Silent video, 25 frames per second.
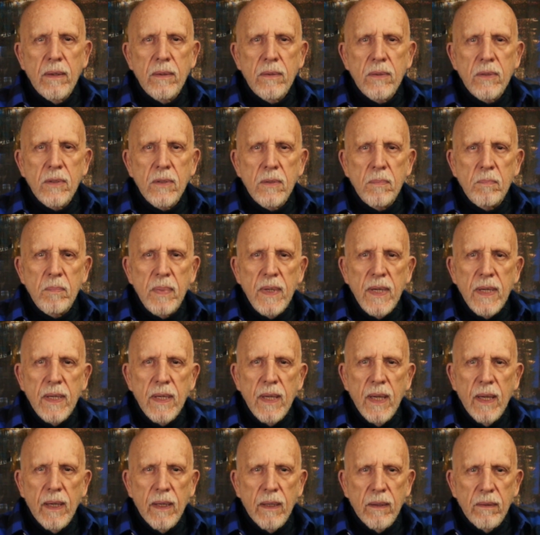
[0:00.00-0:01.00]

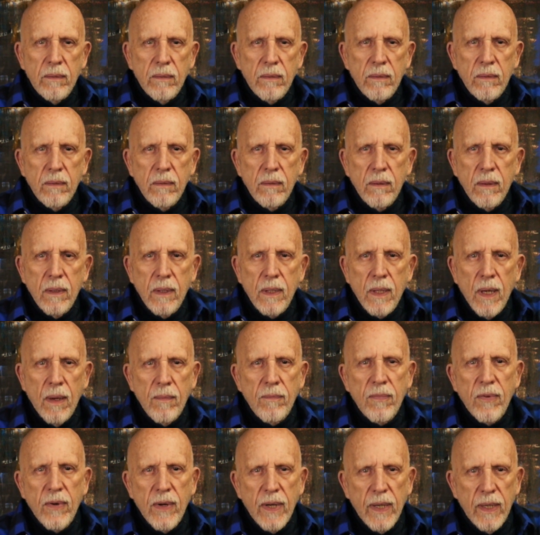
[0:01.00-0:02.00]
speaking and
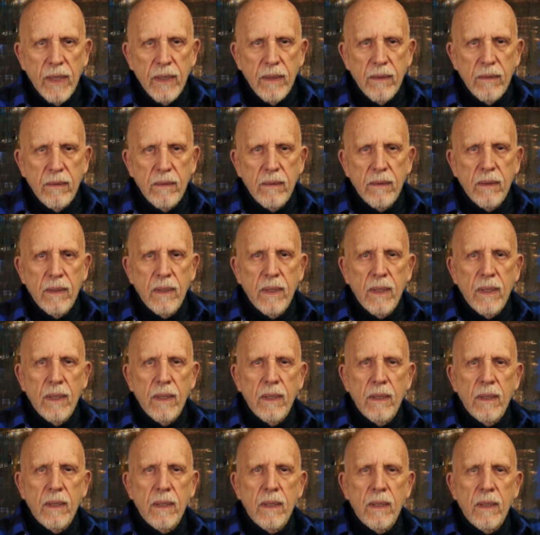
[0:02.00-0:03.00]
comforting
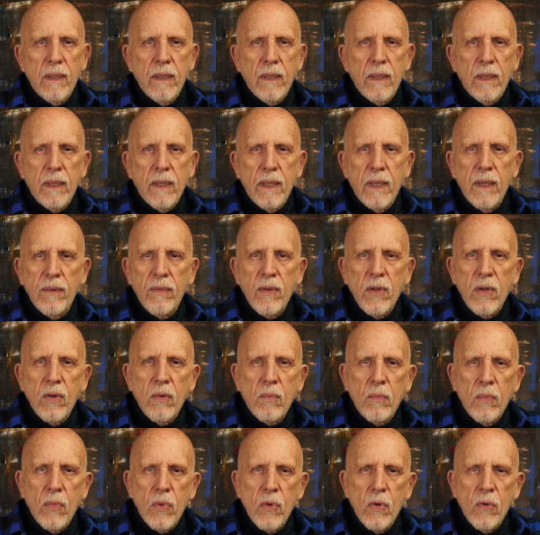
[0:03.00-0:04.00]
it, giving your
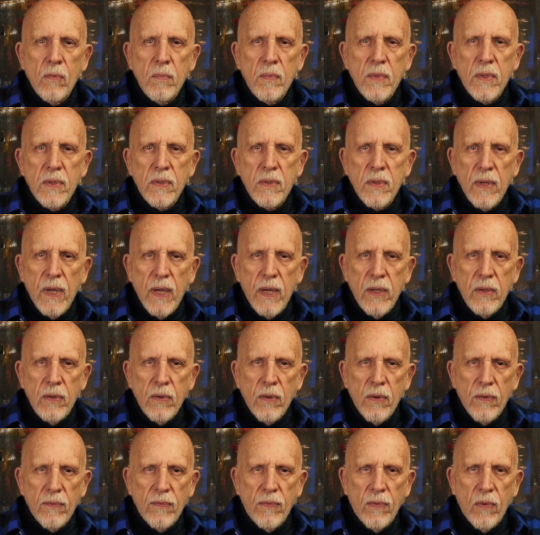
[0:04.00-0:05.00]
movements and
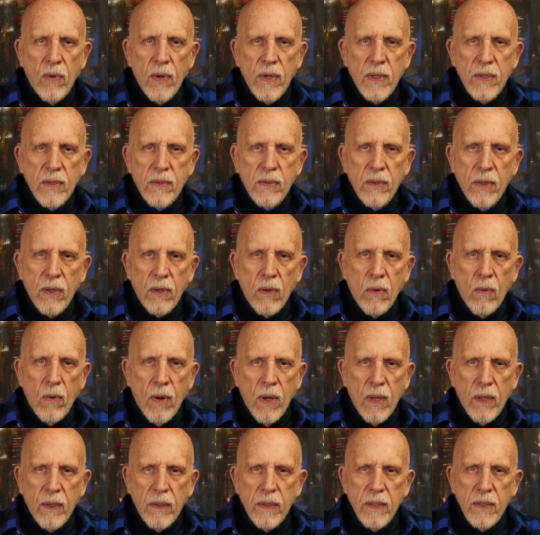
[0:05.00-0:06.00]
your voice the
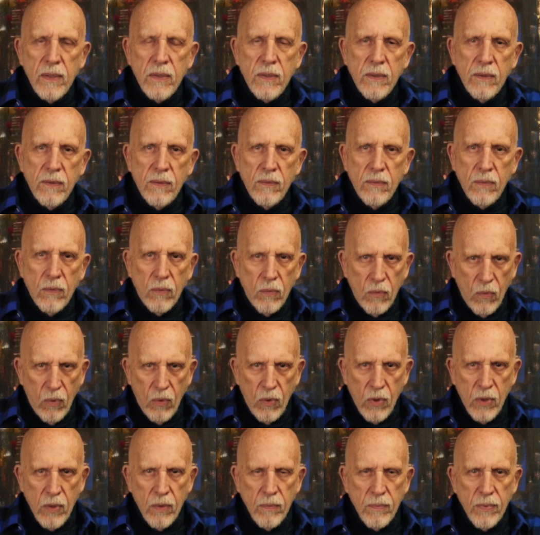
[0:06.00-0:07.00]
qualities of
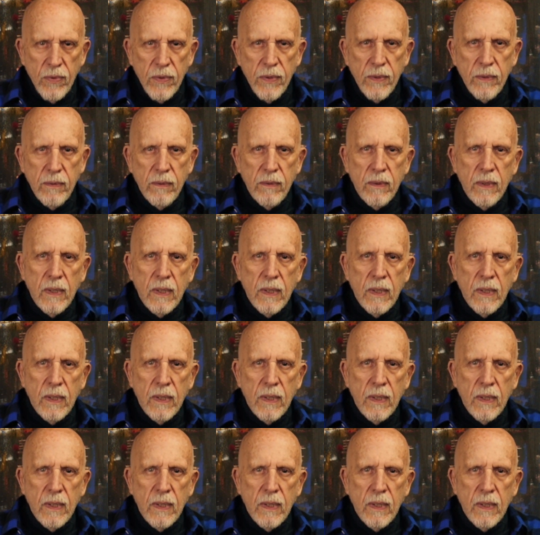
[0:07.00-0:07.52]
warmth and